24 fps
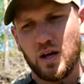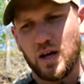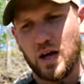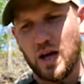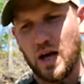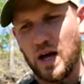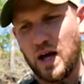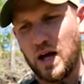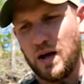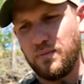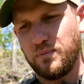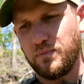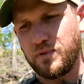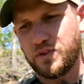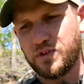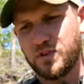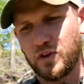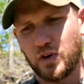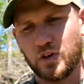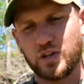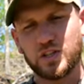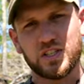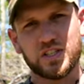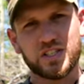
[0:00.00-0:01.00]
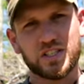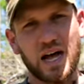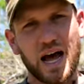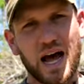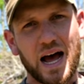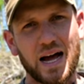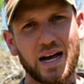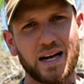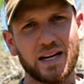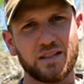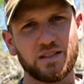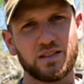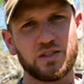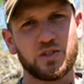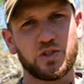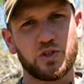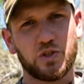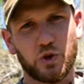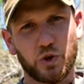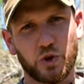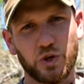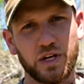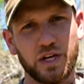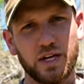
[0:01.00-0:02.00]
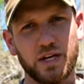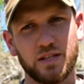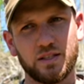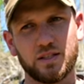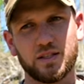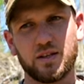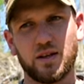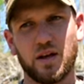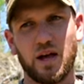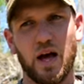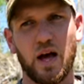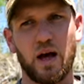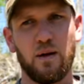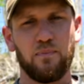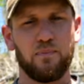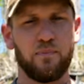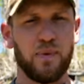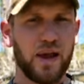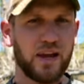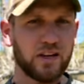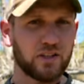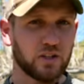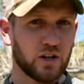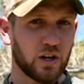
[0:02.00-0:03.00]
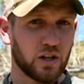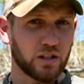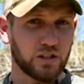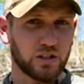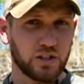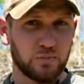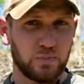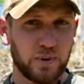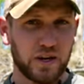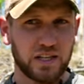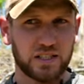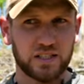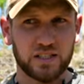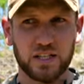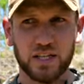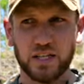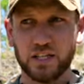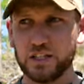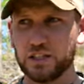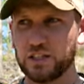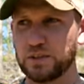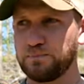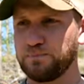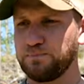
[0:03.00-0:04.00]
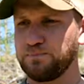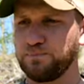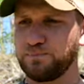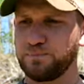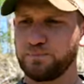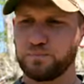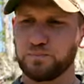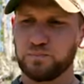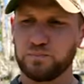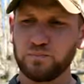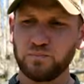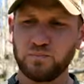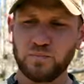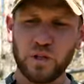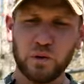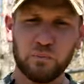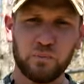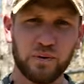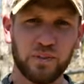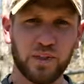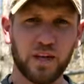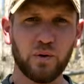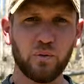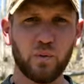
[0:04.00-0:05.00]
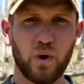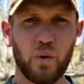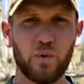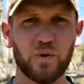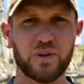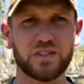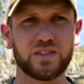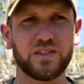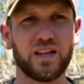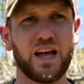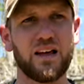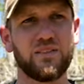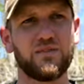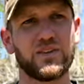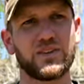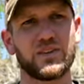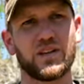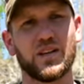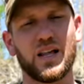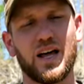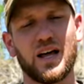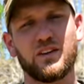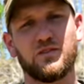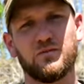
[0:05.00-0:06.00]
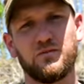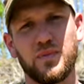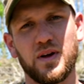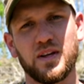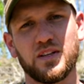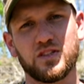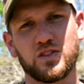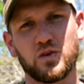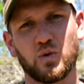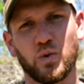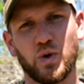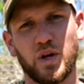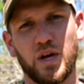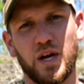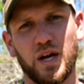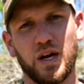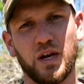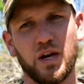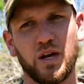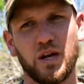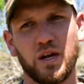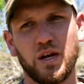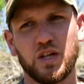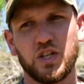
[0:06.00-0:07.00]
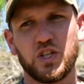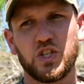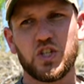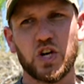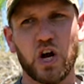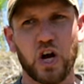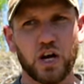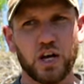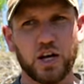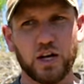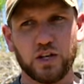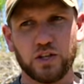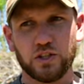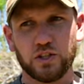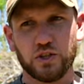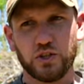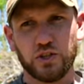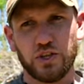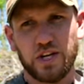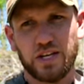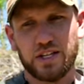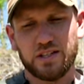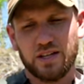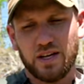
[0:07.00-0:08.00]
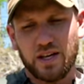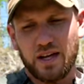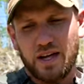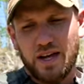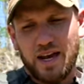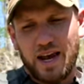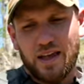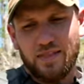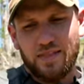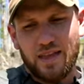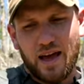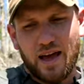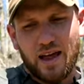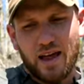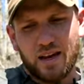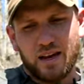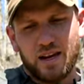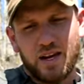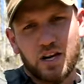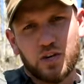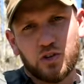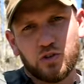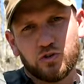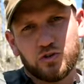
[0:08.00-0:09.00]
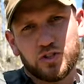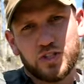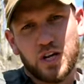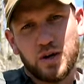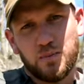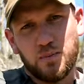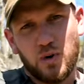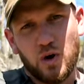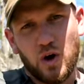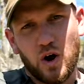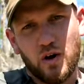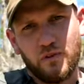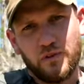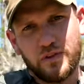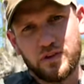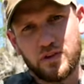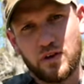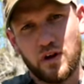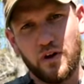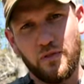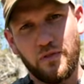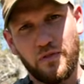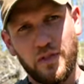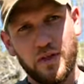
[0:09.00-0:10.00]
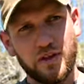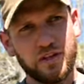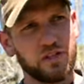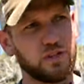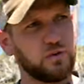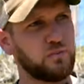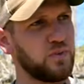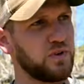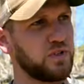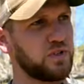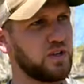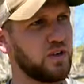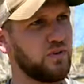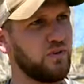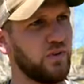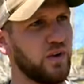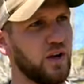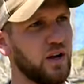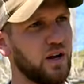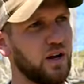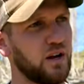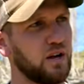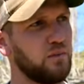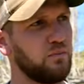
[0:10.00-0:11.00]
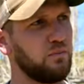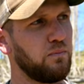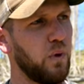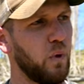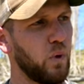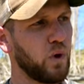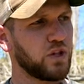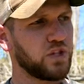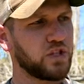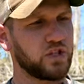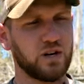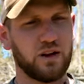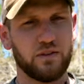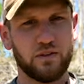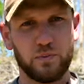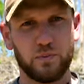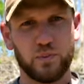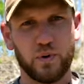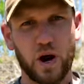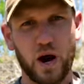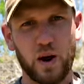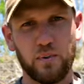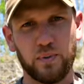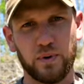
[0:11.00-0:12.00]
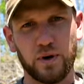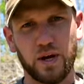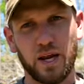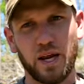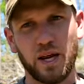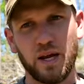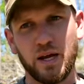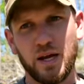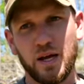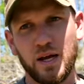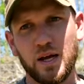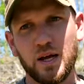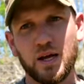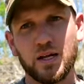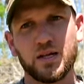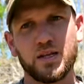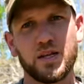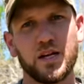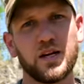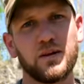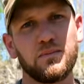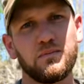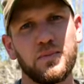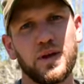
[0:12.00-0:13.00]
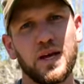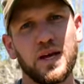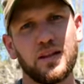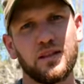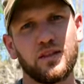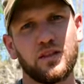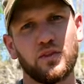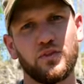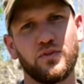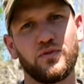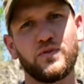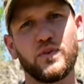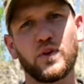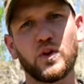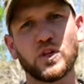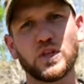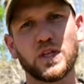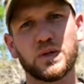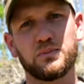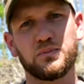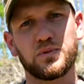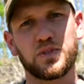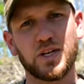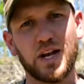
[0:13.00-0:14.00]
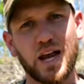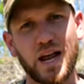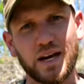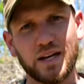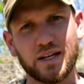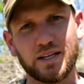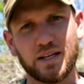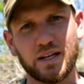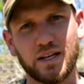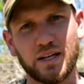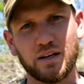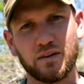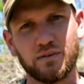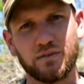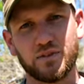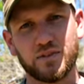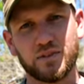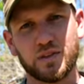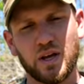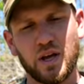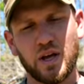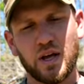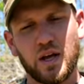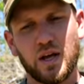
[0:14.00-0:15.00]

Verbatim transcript: um, certain sized trees um, based on species, but then what was left is a lot of mid-story junkier trees, and that initial timber harvest on this specific portion of the property didn't meet the full objectives